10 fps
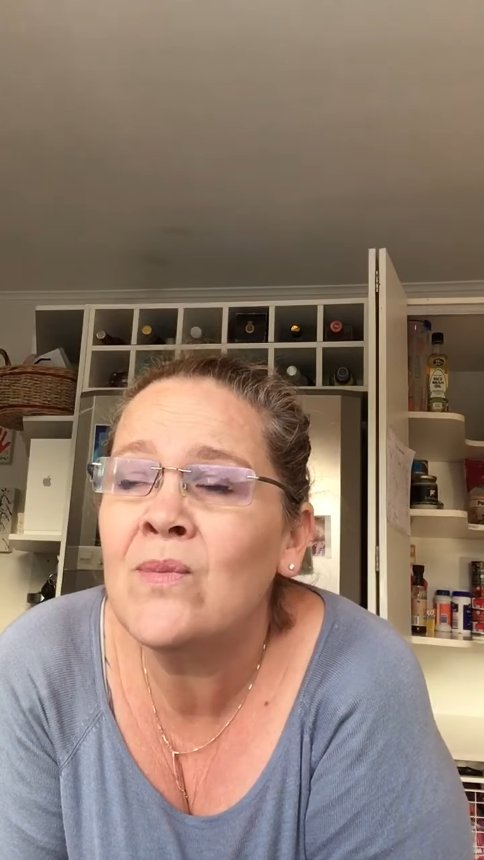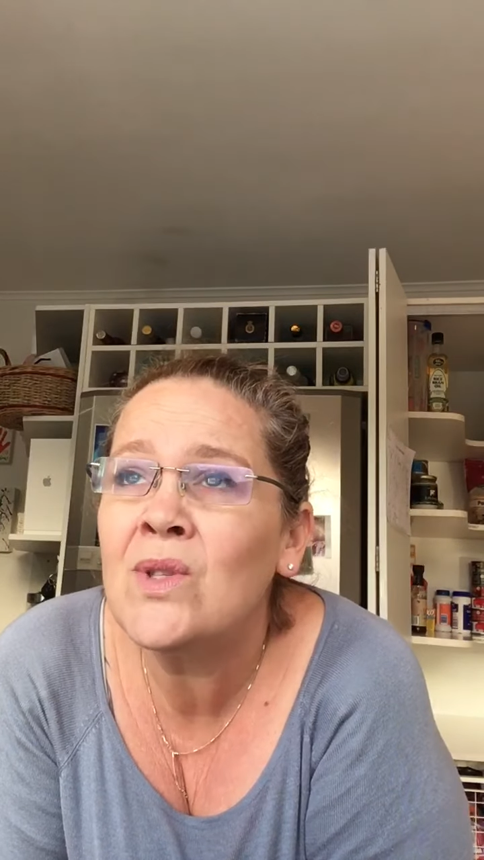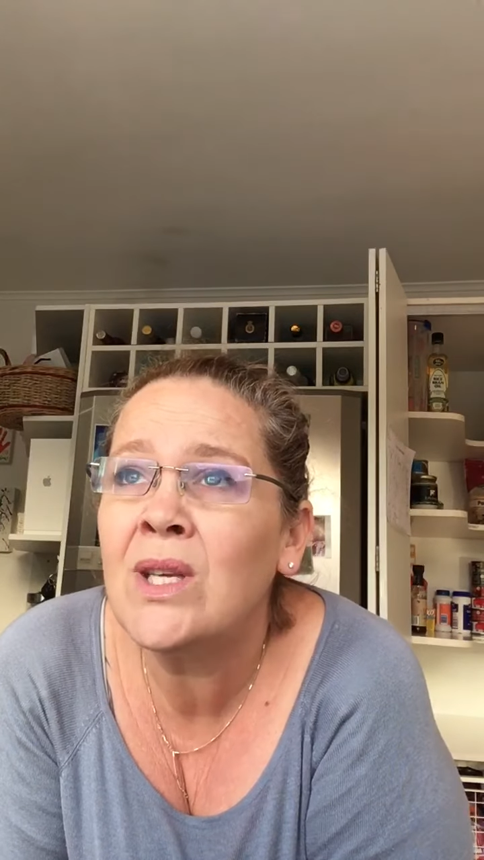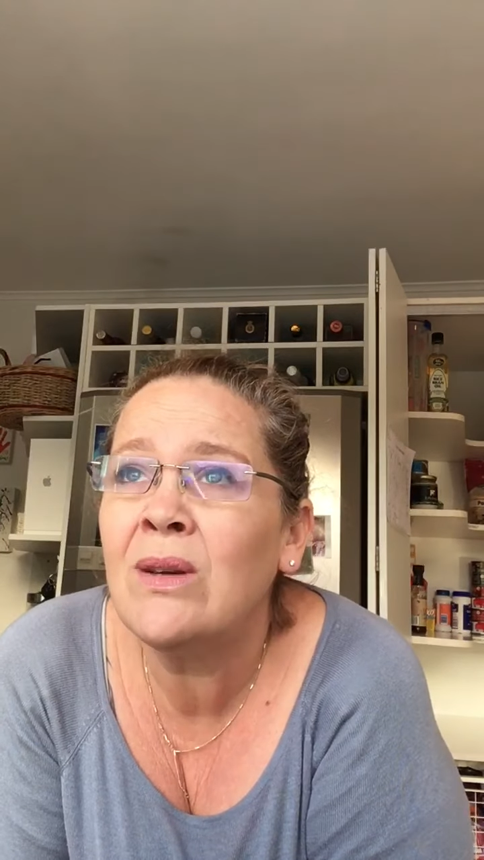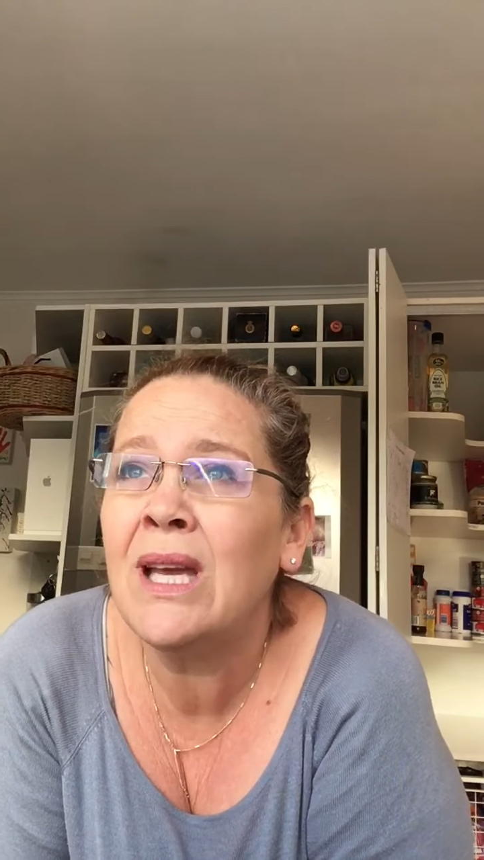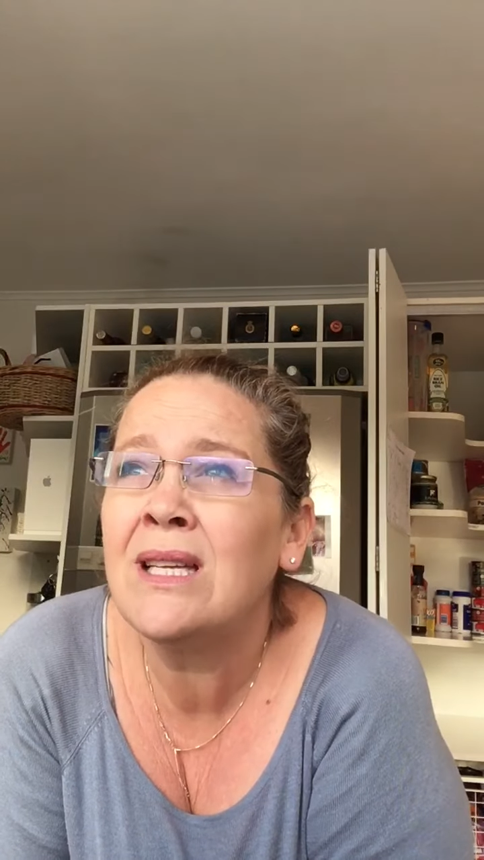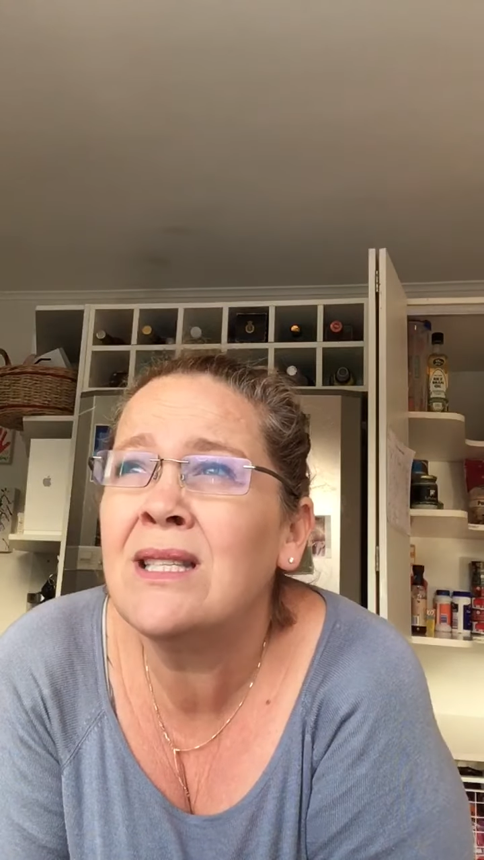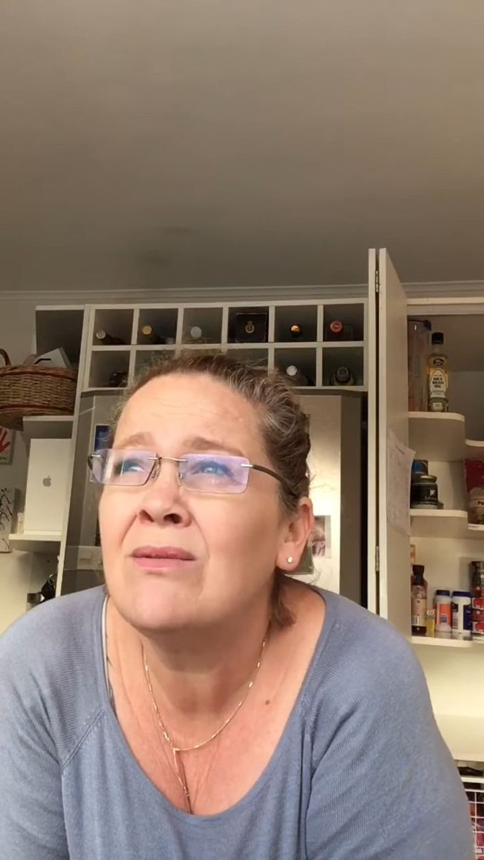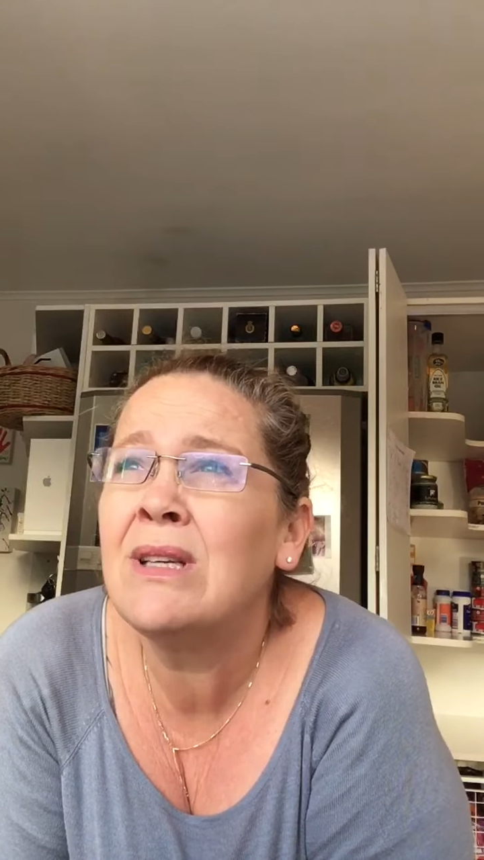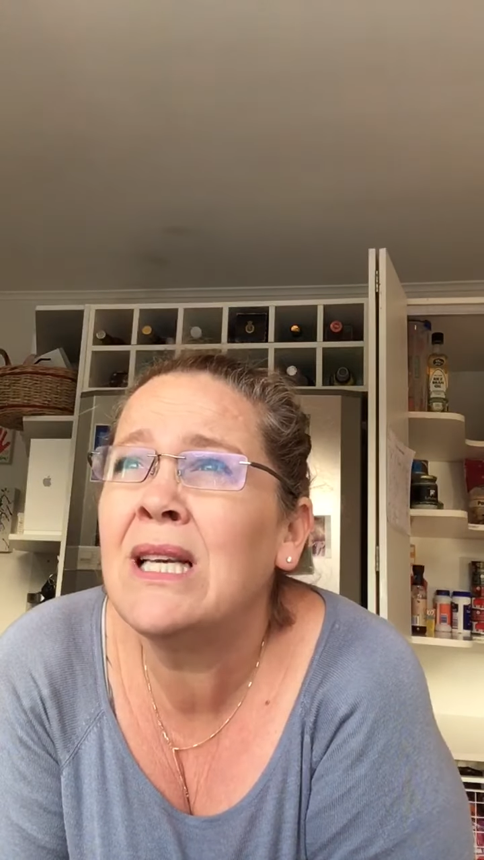So yeah, I
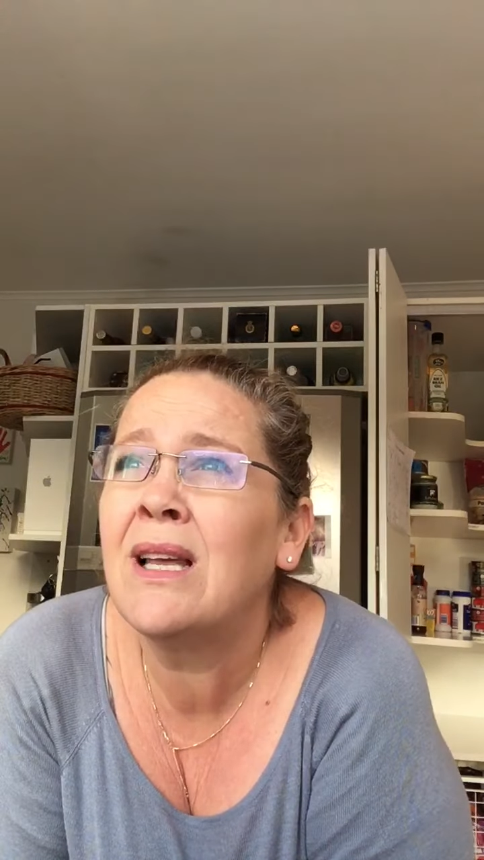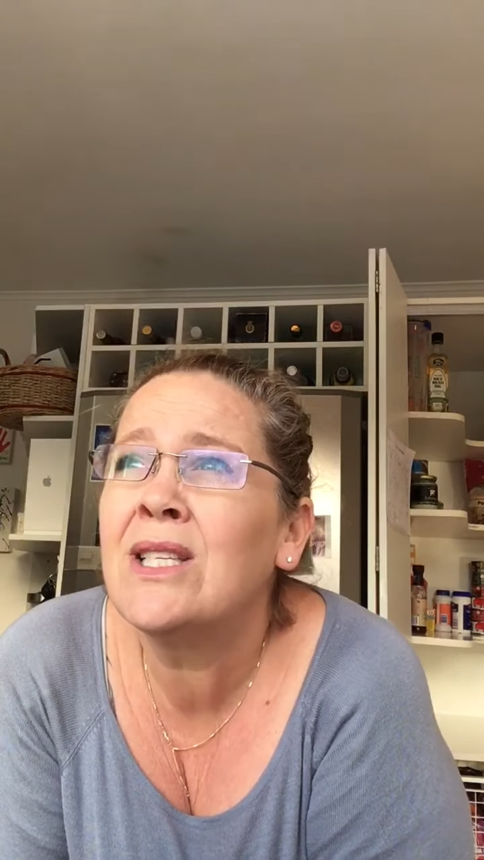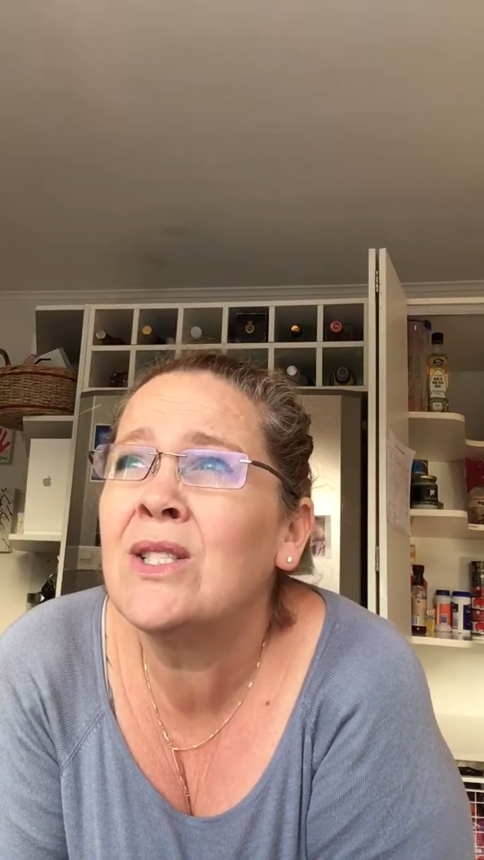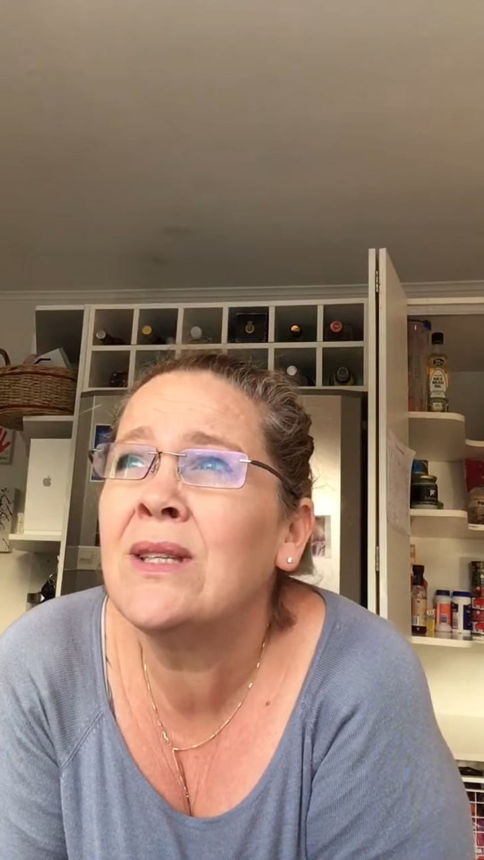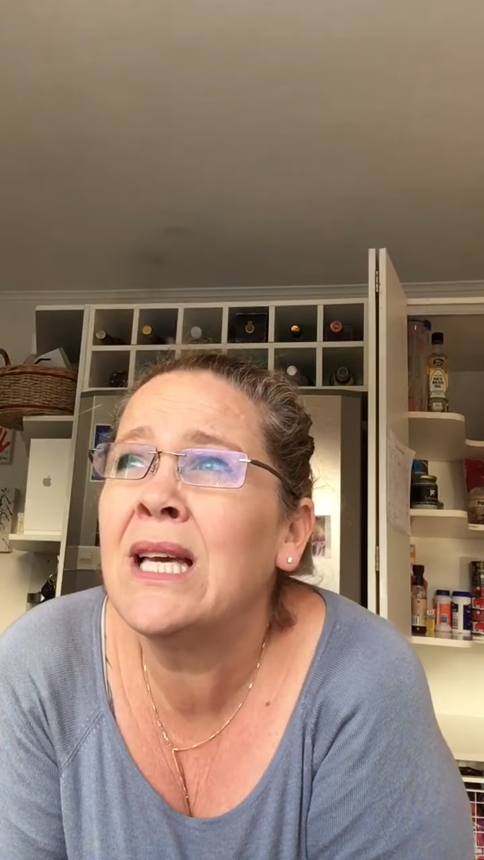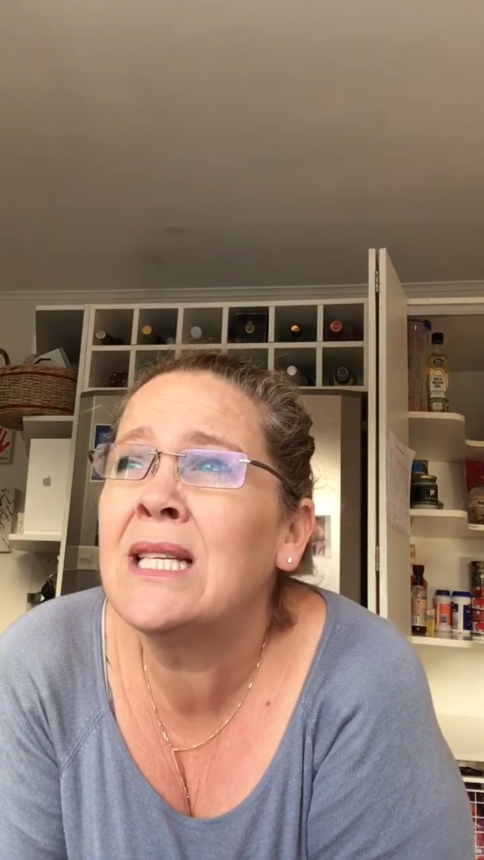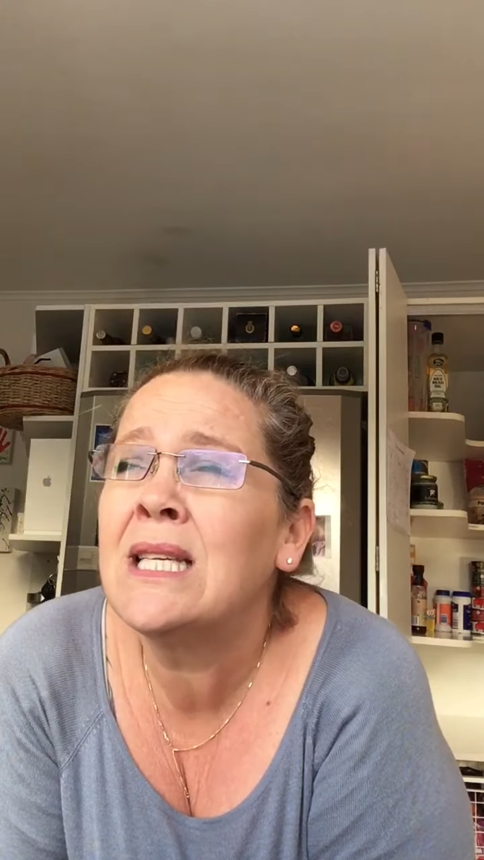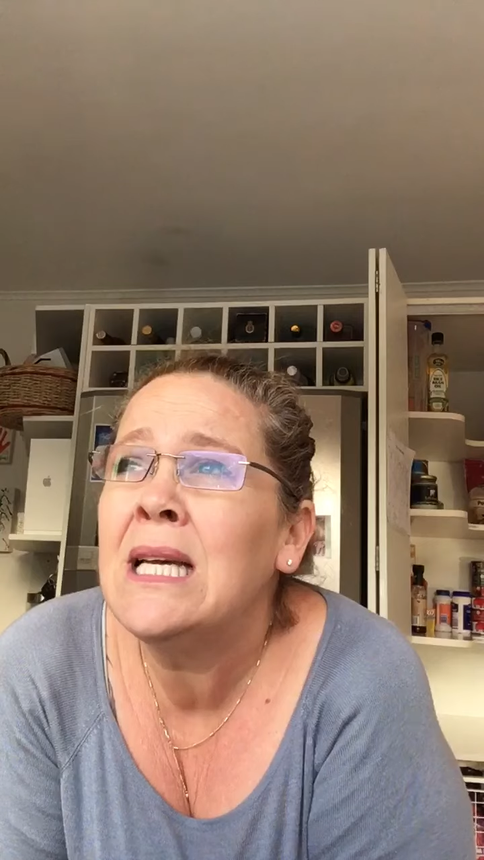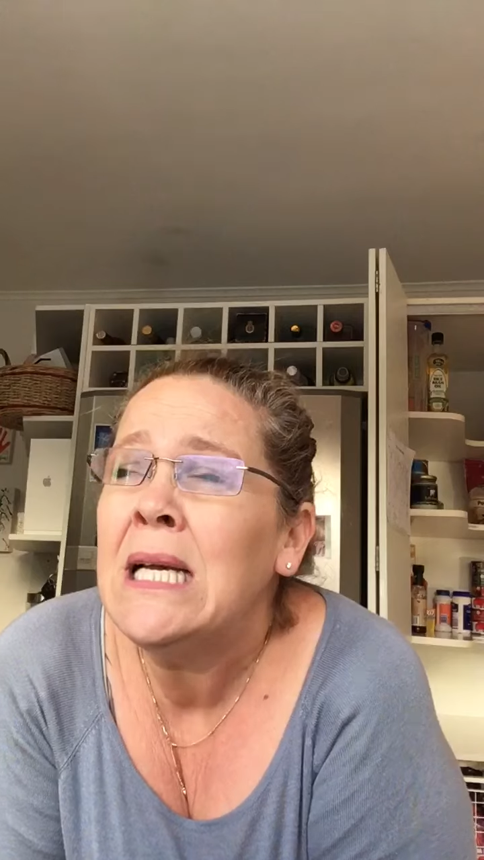didn't really like doing that.